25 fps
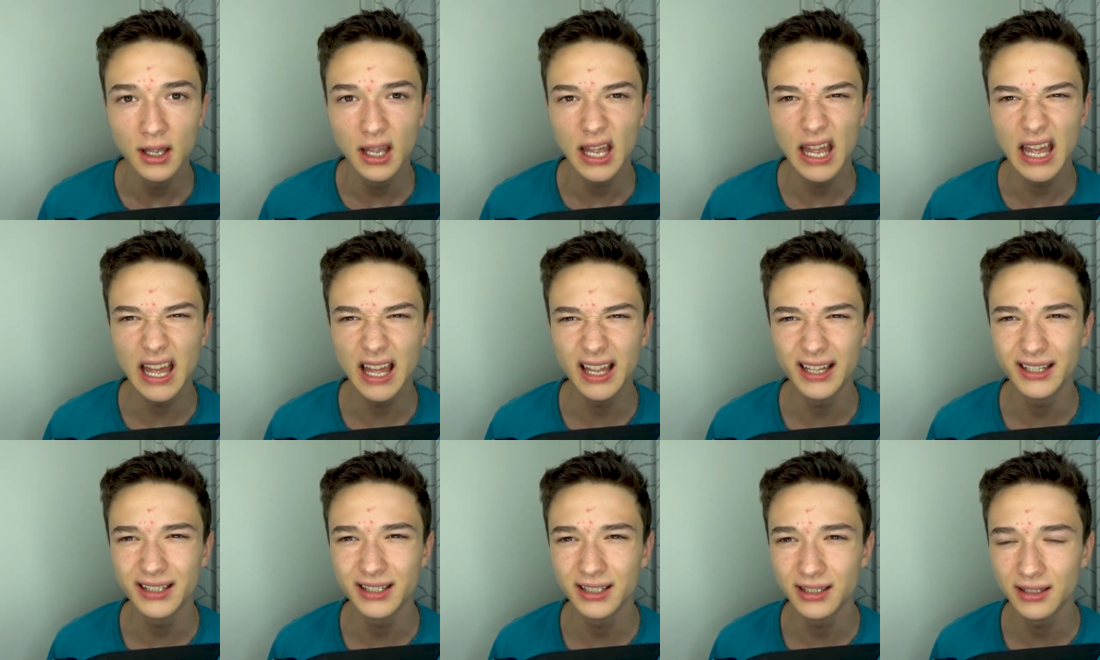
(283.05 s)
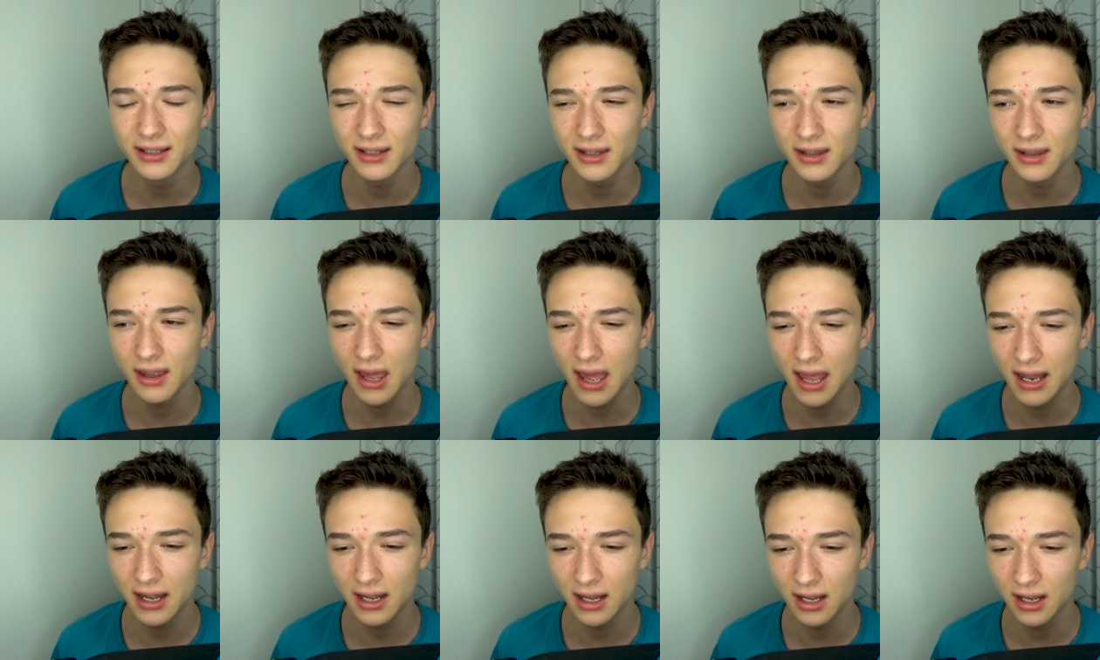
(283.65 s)
And
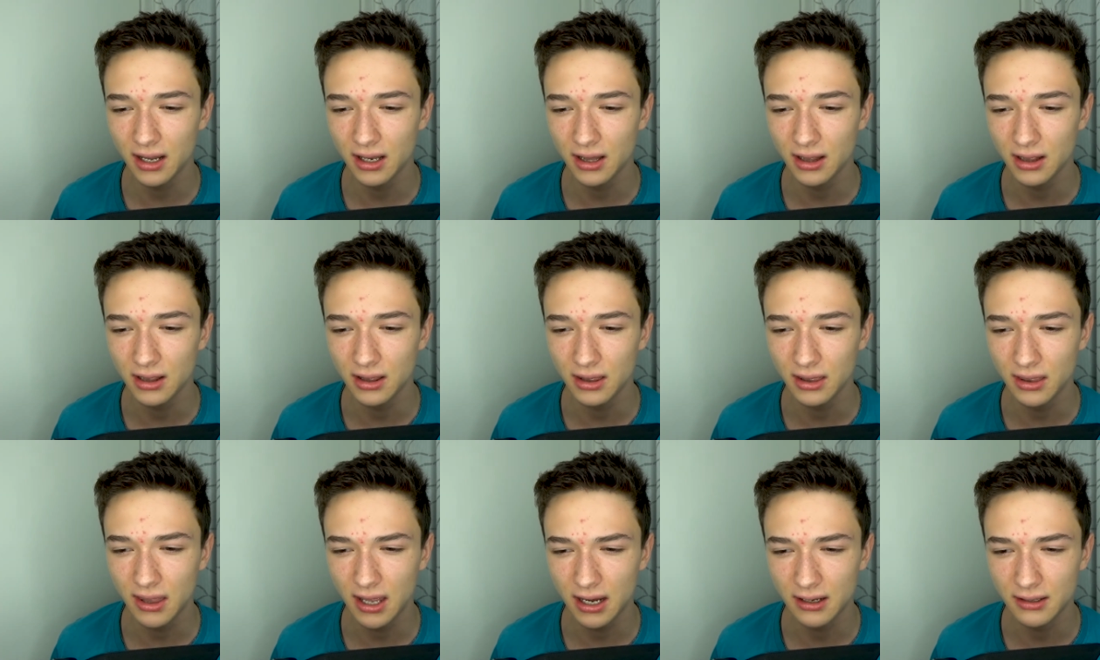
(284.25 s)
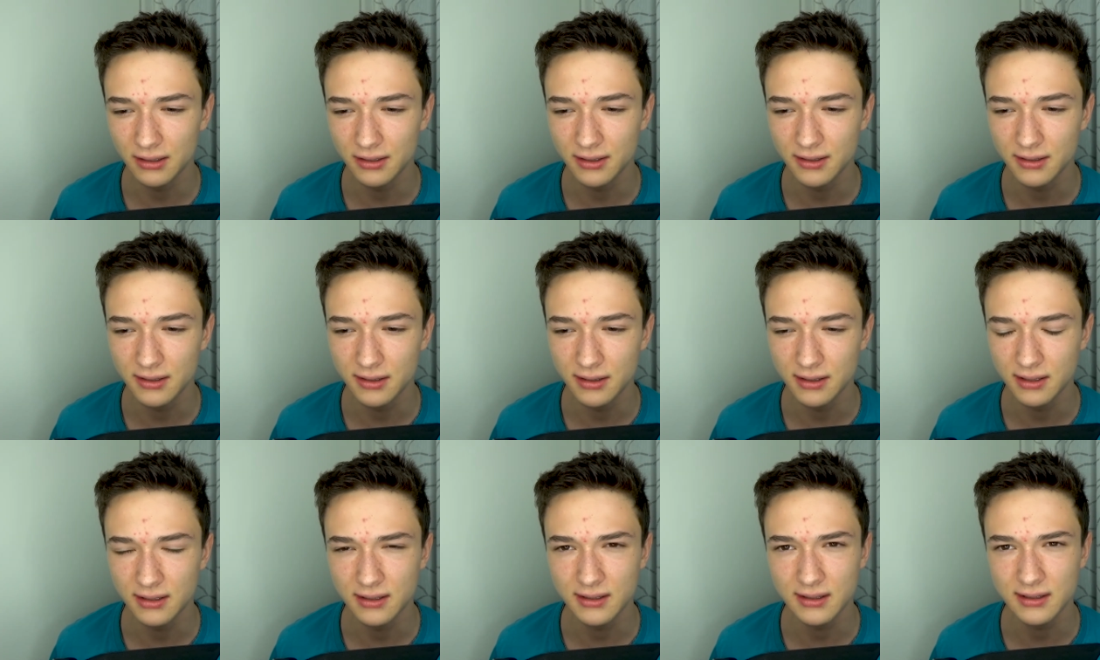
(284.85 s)
then there's
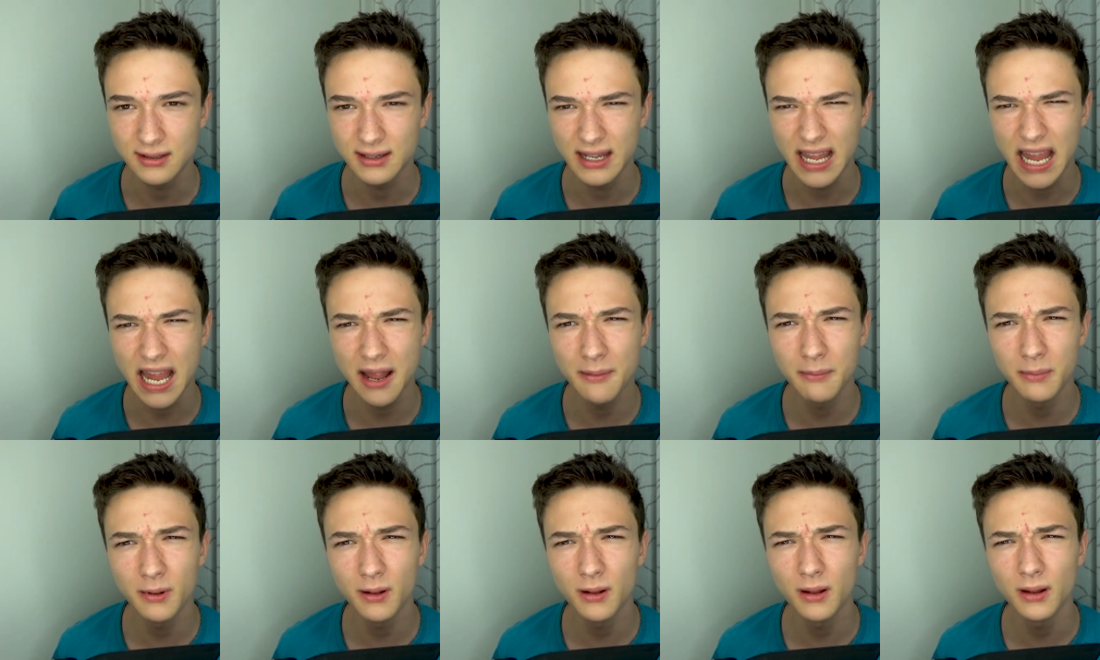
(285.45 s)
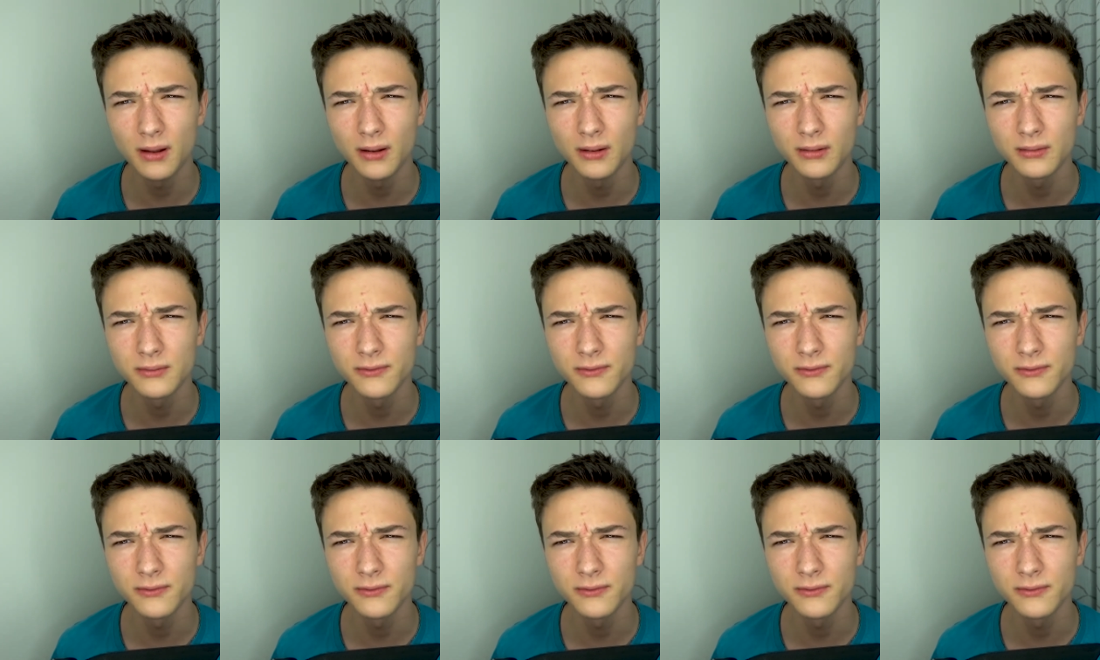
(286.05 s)
this cable